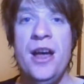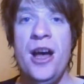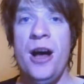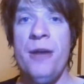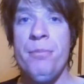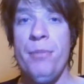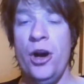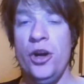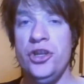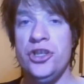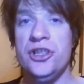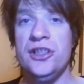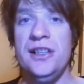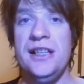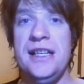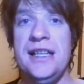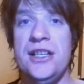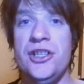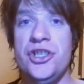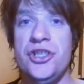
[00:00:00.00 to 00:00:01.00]

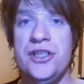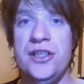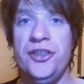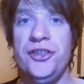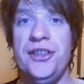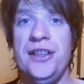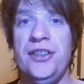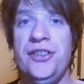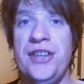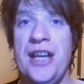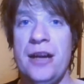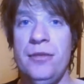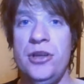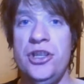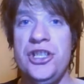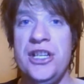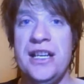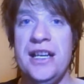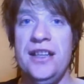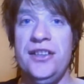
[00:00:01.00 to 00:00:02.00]
Emotionally, it's just as
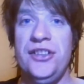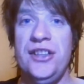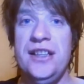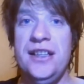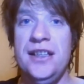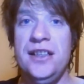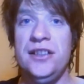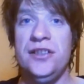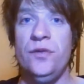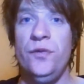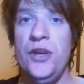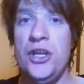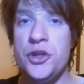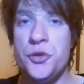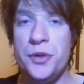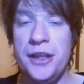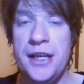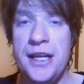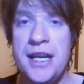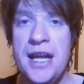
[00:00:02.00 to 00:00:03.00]
damaging as it is
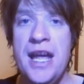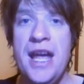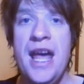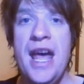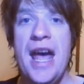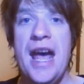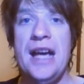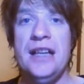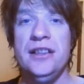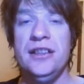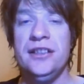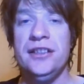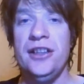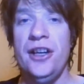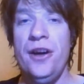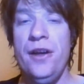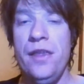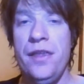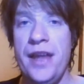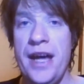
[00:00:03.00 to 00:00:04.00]
visually, and
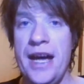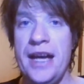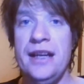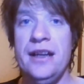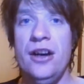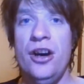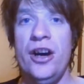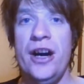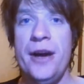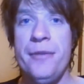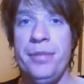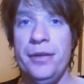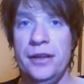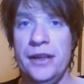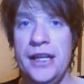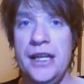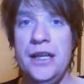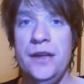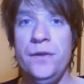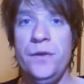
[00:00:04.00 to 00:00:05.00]
so that, I
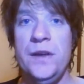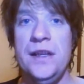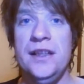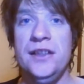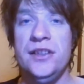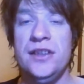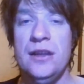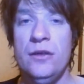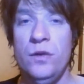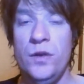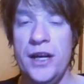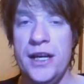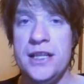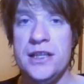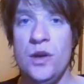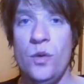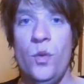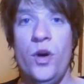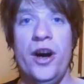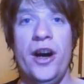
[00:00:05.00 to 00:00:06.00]
believe, is the
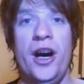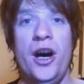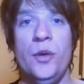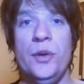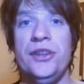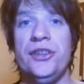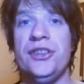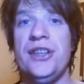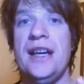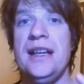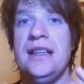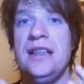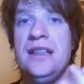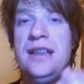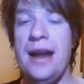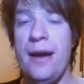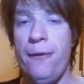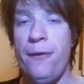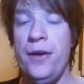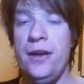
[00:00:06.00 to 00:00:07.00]
reason why I would say
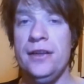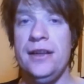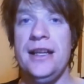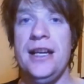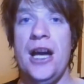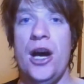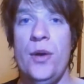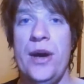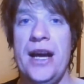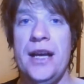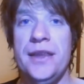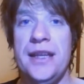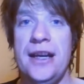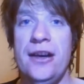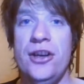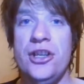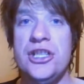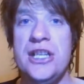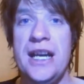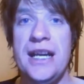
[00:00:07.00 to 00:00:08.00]
definitely go out
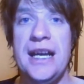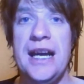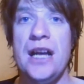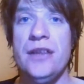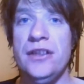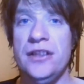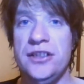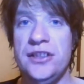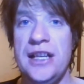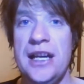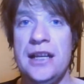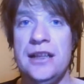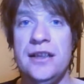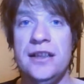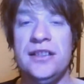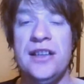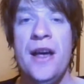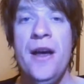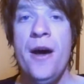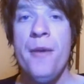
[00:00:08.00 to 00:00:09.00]
there and check out The
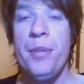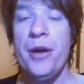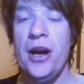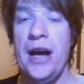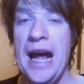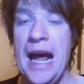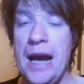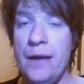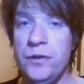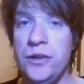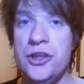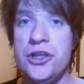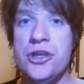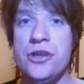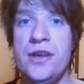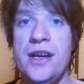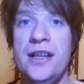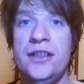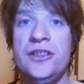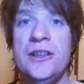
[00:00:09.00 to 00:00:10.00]
Sadness. But I have to
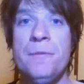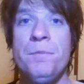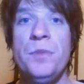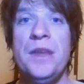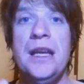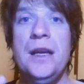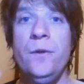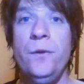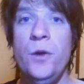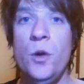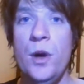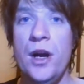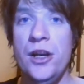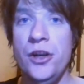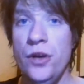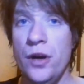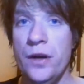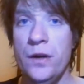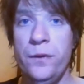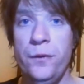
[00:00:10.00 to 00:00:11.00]
stress, if you are
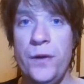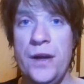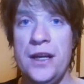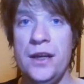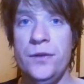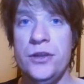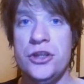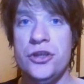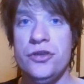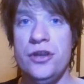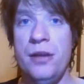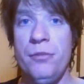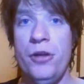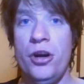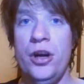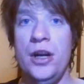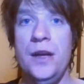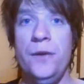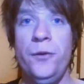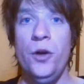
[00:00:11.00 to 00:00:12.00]
not a fan of extreme
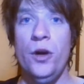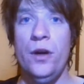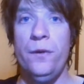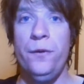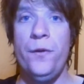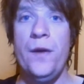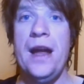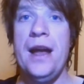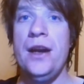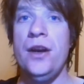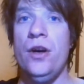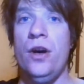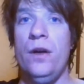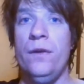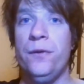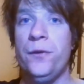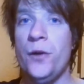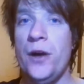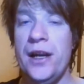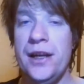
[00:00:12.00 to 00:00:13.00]
horror, you're a fan
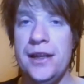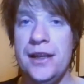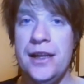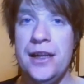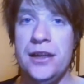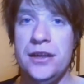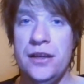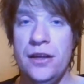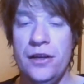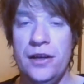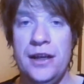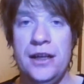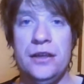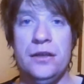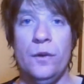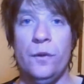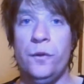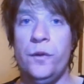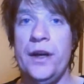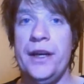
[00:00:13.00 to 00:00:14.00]
of Friday the
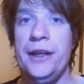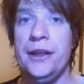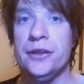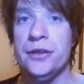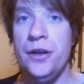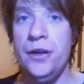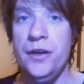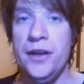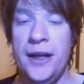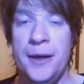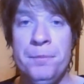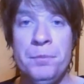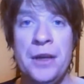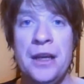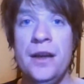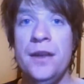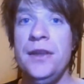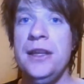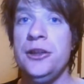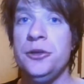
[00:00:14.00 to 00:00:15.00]
13th or Freddy Krueger,
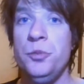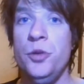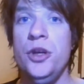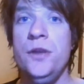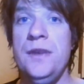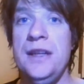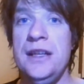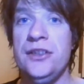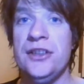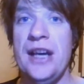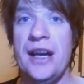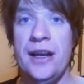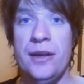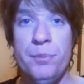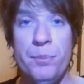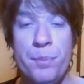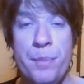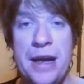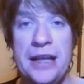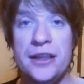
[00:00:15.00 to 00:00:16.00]
this movie is going to
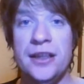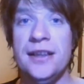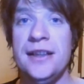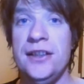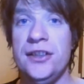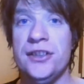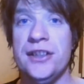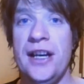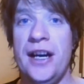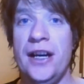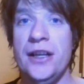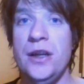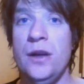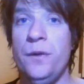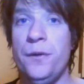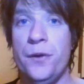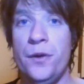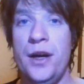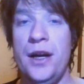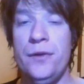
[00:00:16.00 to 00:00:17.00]
mentally scar you
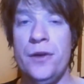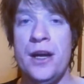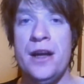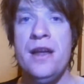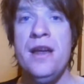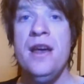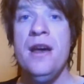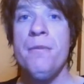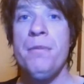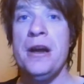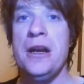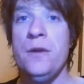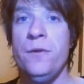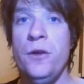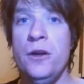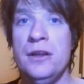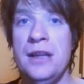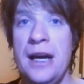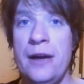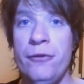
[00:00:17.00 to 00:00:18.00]
forever. But if
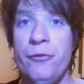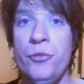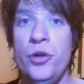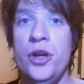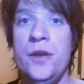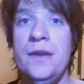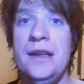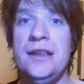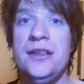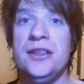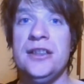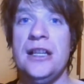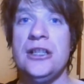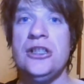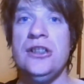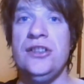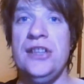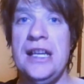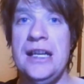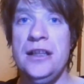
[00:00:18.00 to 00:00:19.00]
you love movies such
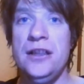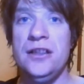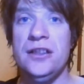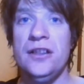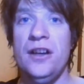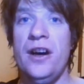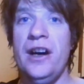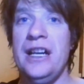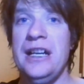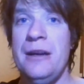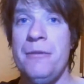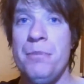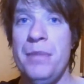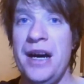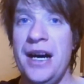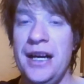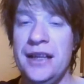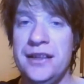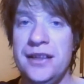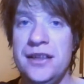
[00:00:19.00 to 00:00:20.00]
as Inside and
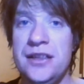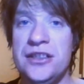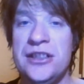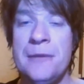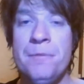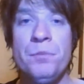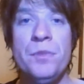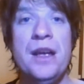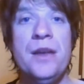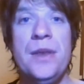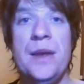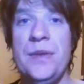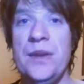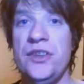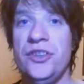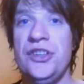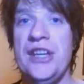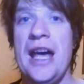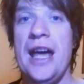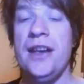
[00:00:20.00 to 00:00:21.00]
Martyrs, then The
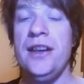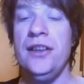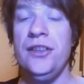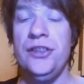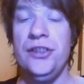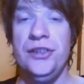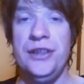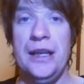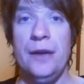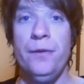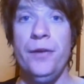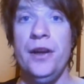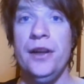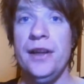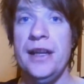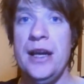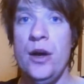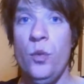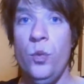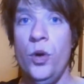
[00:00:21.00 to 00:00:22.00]
Sadness is
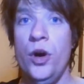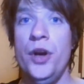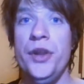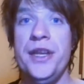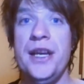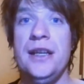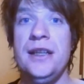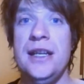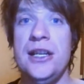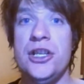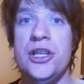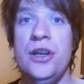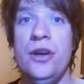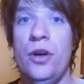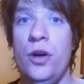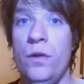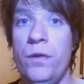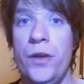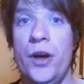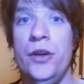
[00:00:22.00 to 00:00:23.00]
definitely a worthy addition
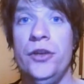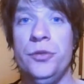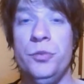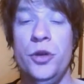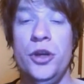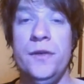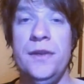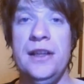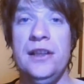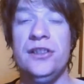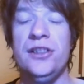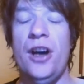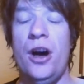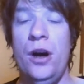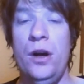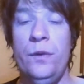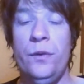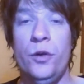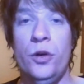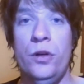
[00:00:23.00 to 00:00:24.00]
of those movies. So
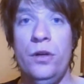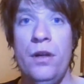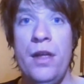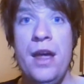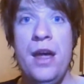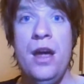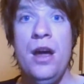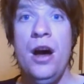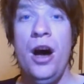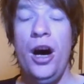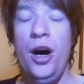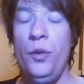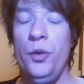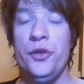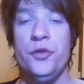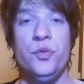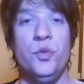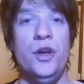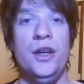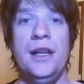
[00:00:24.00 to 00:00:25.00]
overall, I
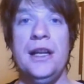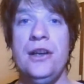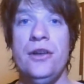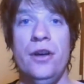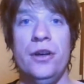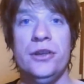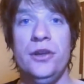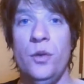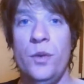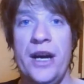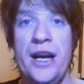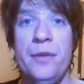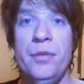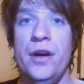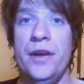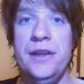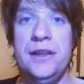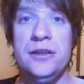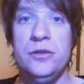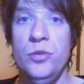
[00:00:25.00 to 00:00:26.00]
was really knocked away
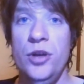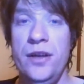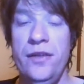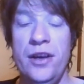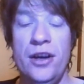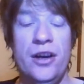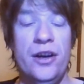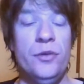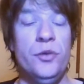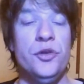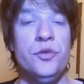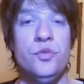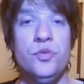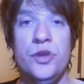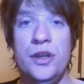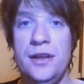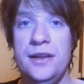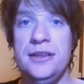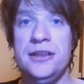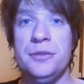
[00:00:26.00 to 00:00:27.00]
by this movie. I was
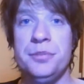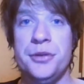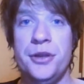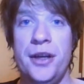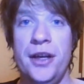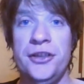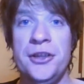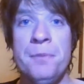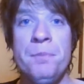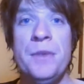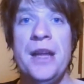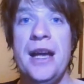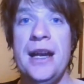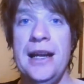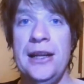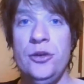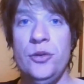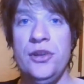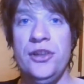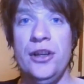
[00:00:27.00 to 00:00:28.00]
really surprised, and
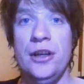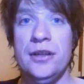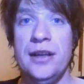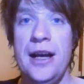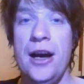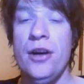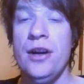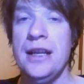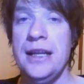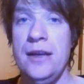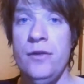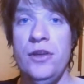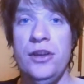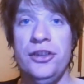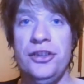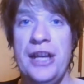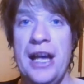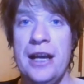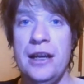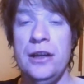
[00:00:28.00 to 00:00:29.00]
as a result, I'm going to give The
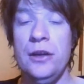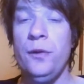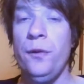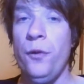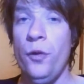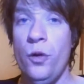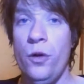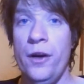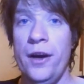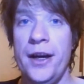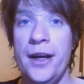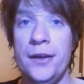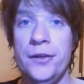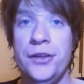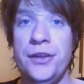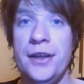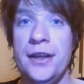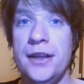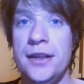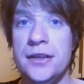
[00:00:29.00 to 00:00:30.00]
Sadness 4.5
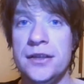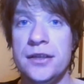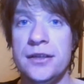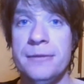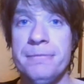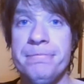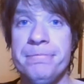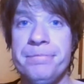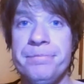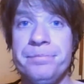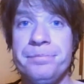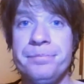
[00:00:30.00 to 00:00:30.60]
stars.